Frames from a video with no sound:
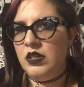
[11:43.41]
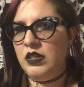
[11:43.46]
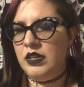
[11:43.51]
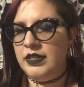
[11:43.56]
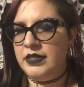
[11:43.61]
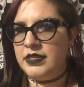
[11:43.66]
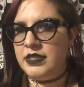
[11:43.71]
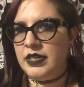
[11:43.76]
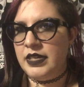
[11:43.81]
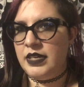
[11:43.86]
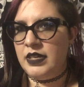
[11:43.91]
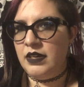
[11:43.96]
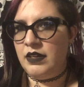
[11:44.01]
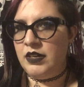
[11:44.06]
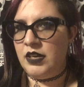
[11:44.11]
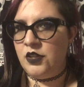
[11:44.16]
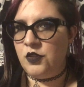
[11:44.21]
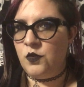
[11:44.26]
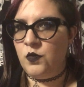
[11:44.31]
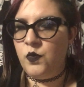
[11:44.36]
That's like
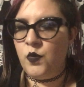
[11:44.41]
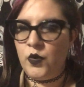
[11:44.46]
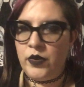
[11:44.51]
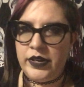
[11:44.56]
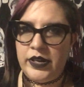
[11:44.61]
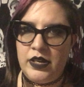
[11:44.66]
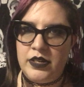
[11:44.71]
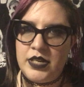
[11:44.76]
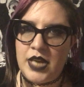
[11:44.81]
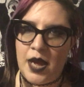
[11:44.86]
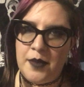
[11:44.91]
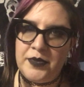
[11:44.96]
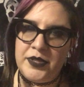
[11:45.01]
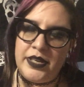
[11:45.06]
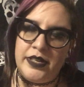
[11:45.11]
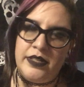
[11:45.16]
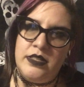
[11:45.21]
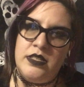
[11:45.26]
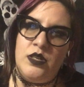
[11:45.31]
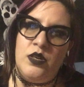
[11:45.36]
another 40 on top of that.